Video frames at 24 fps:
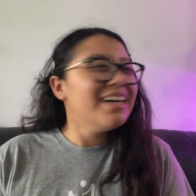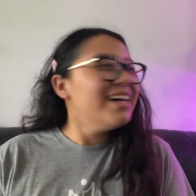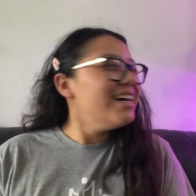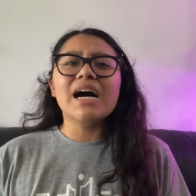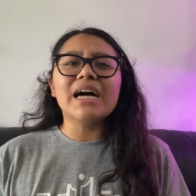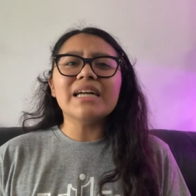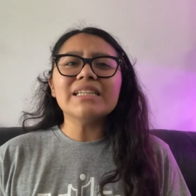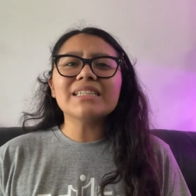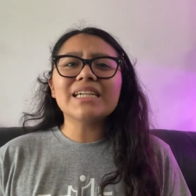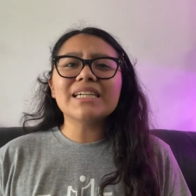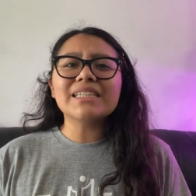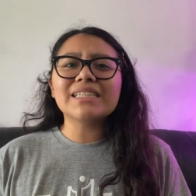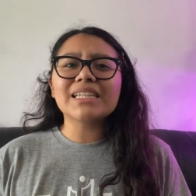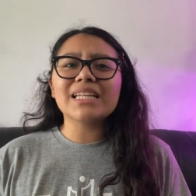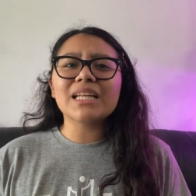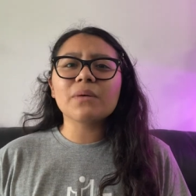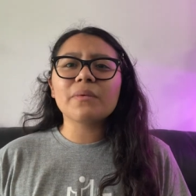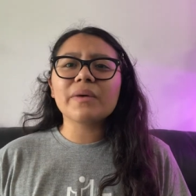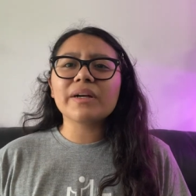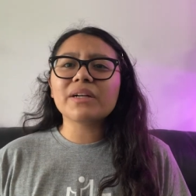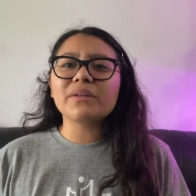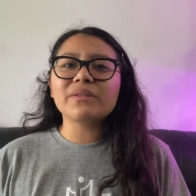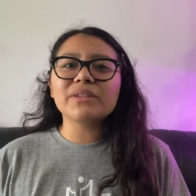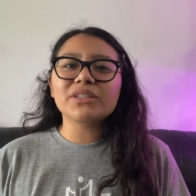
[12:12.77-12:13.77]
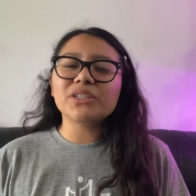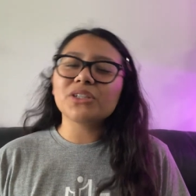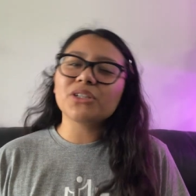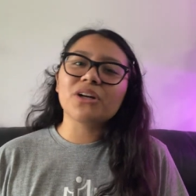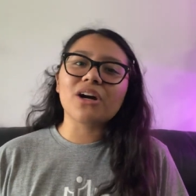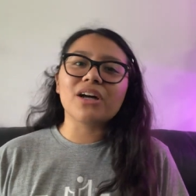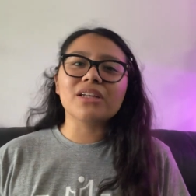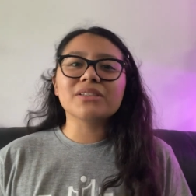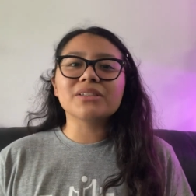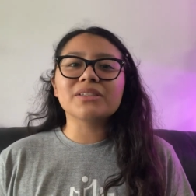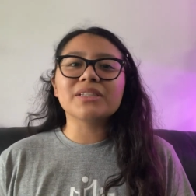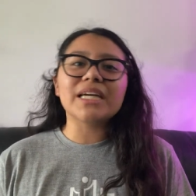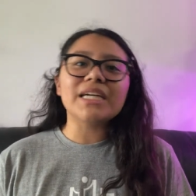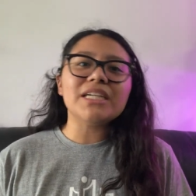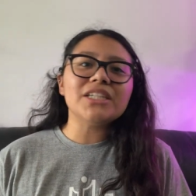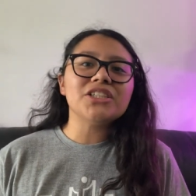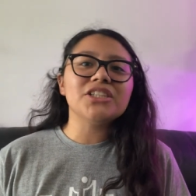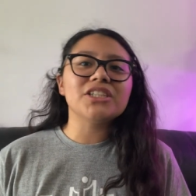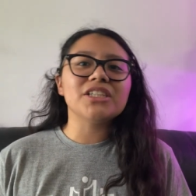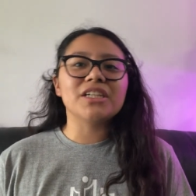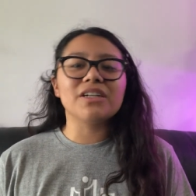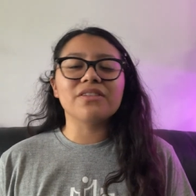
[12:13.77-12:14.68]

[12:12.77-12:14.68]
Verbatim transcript: I think I said like, when can we do the consultation?